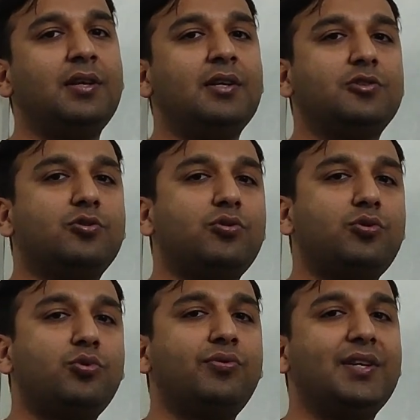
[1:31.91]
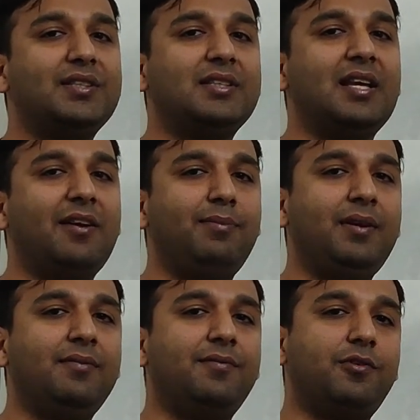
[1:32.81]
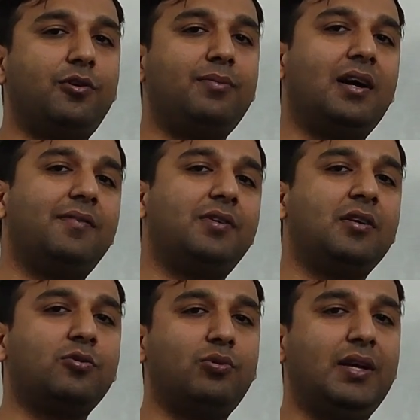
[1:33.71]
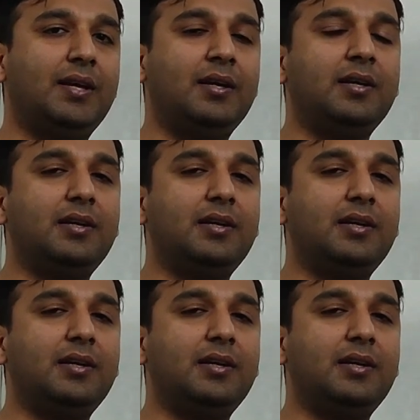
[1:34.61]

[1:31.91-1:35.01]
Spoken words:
So two phases have been formed after cooling.